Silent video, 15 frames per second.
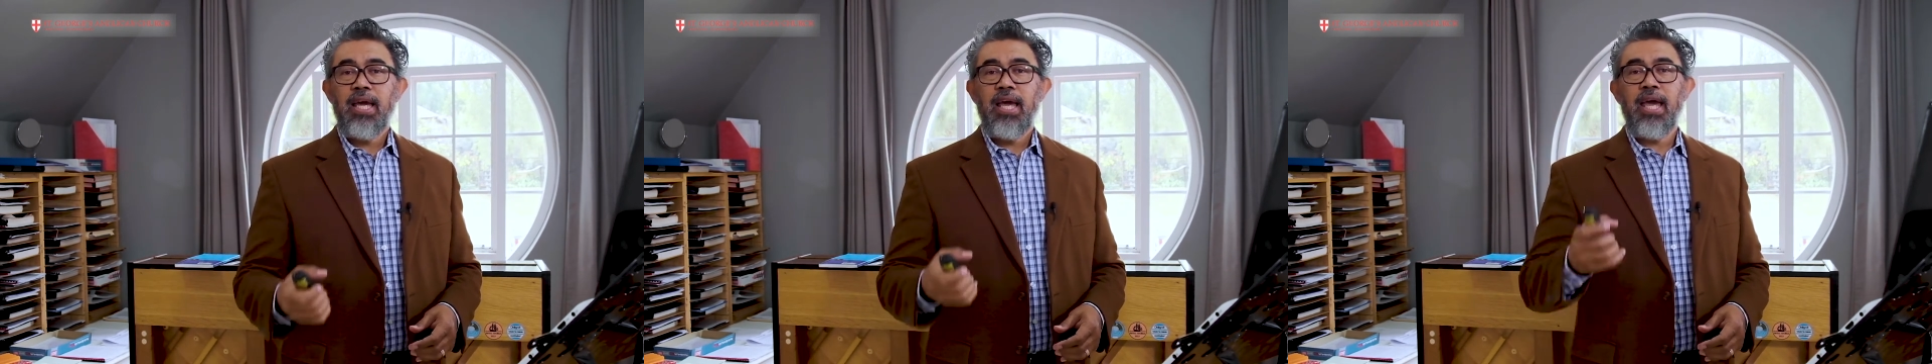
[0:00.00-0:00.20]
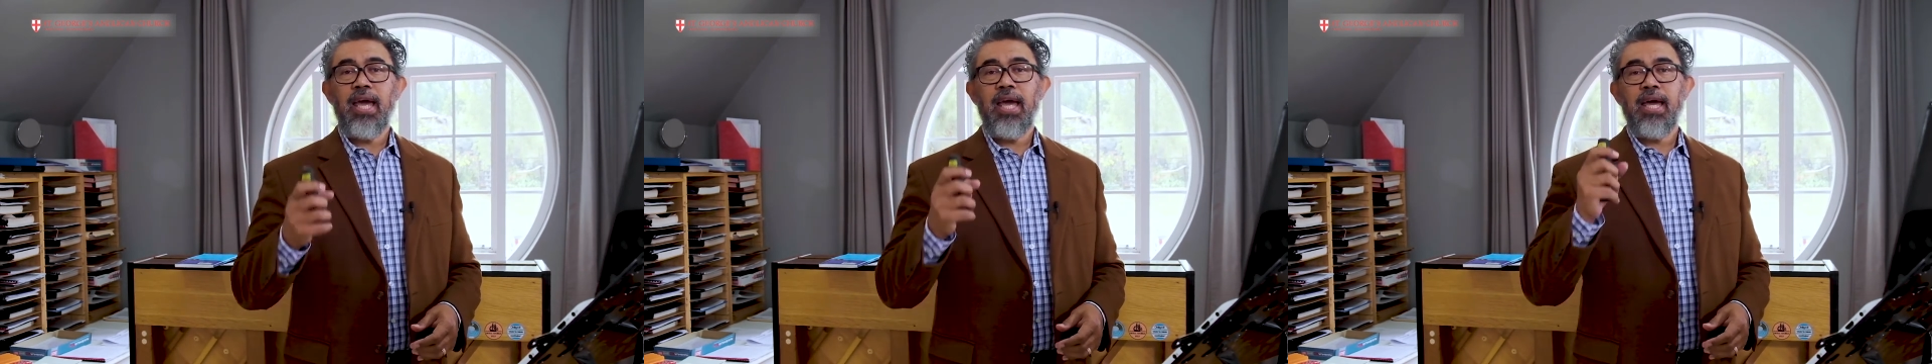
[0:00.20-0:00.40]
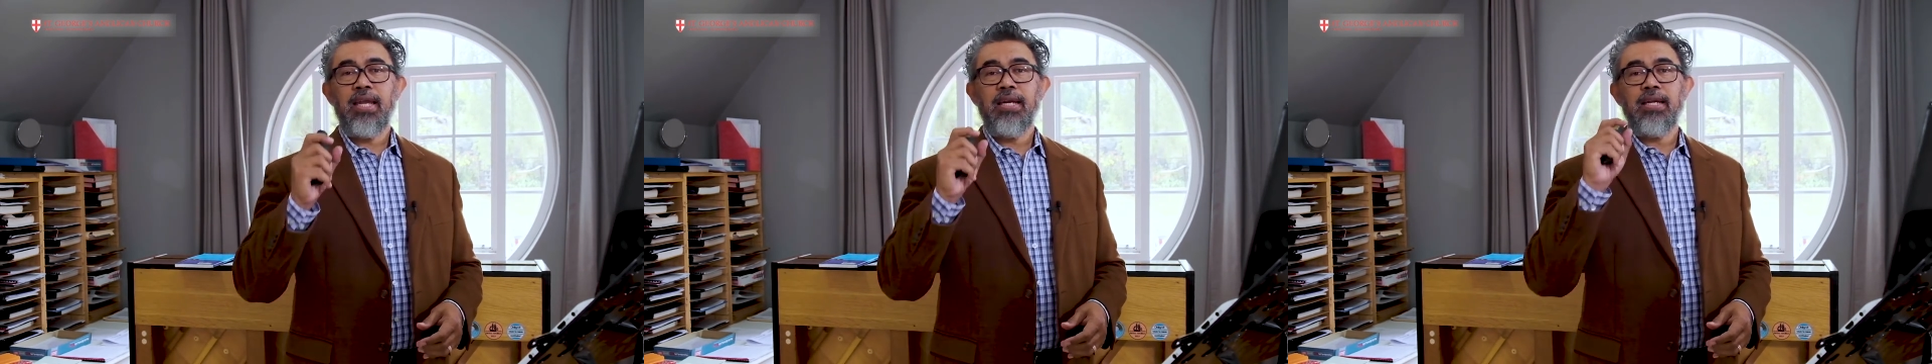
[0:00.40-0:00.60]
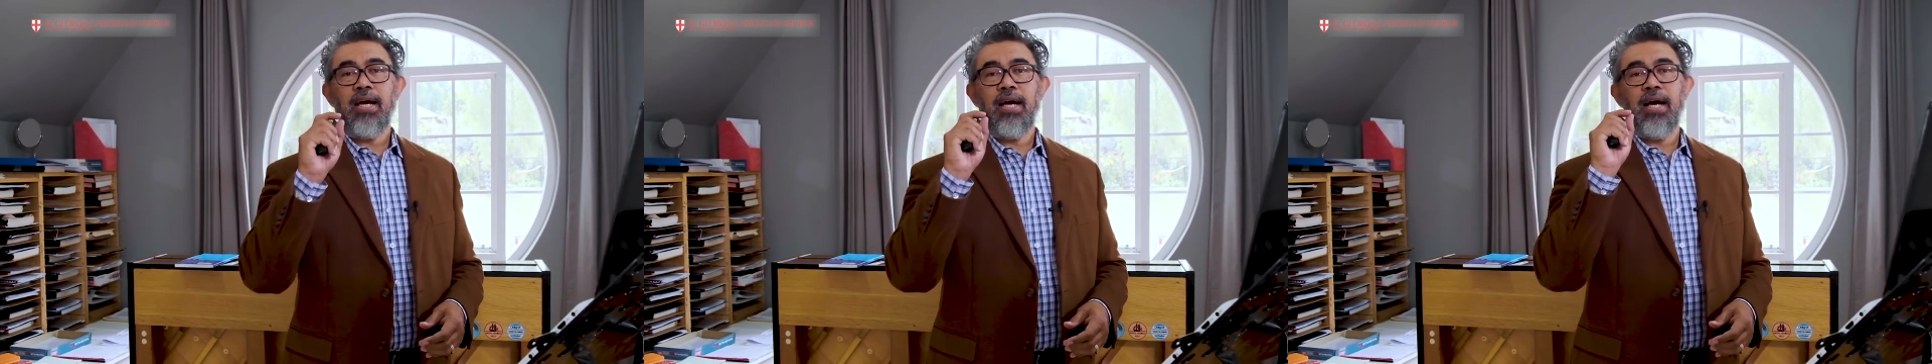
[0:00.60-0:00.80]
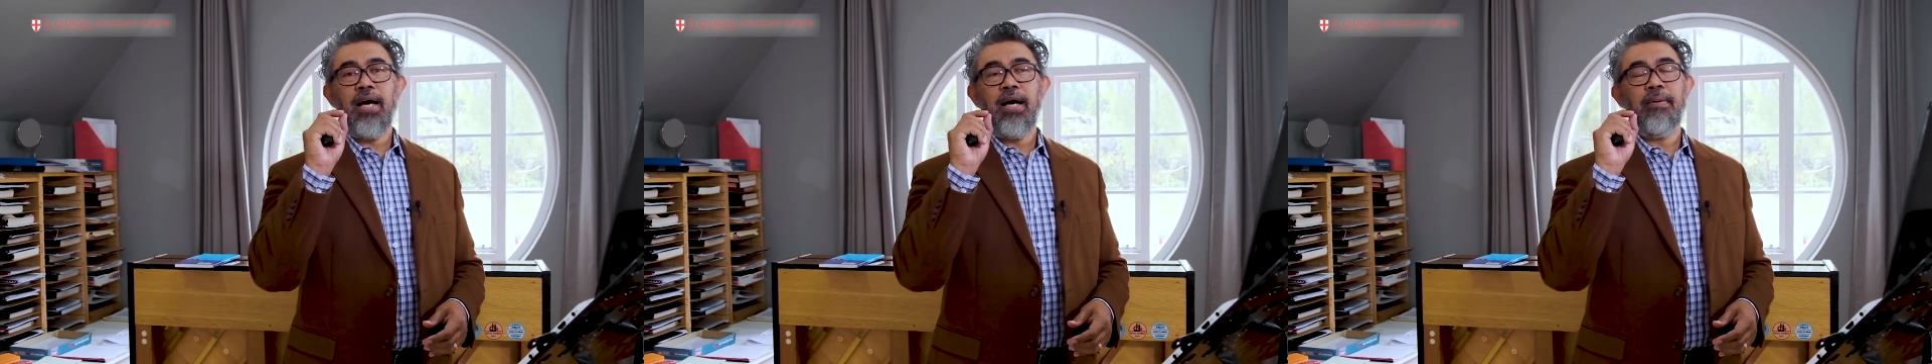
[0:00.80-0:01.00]
And
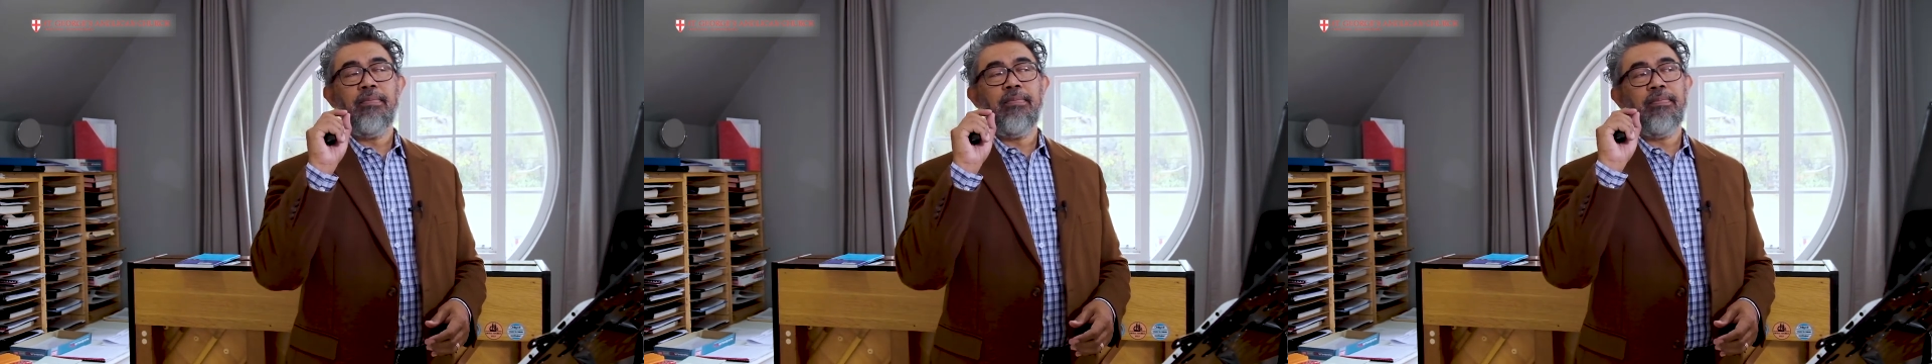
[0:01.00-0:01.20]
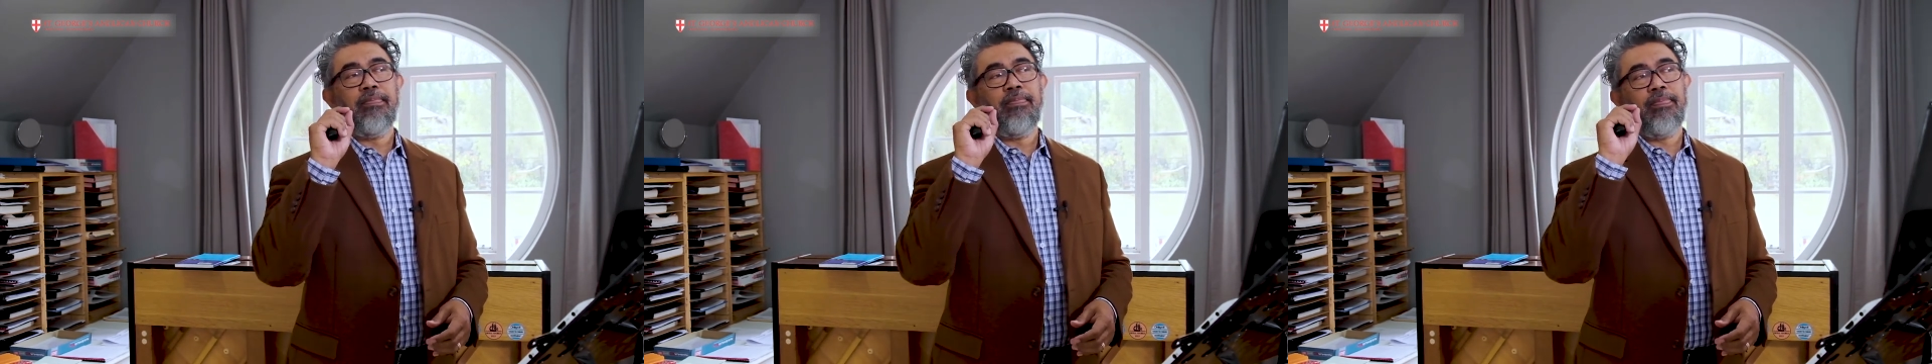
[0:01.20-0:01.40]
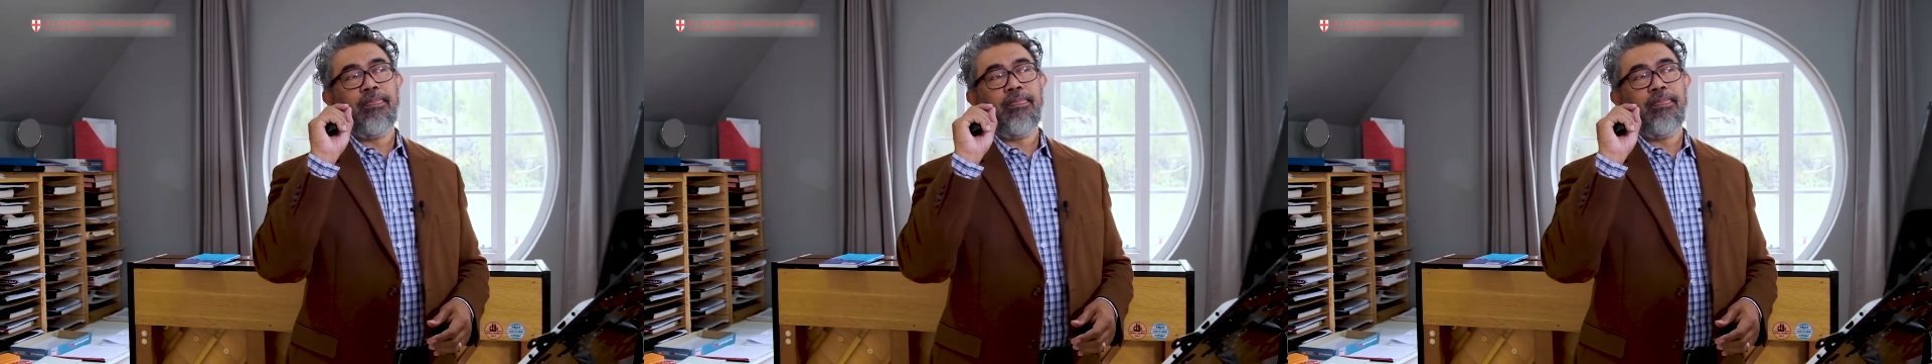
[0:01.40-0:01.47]
um,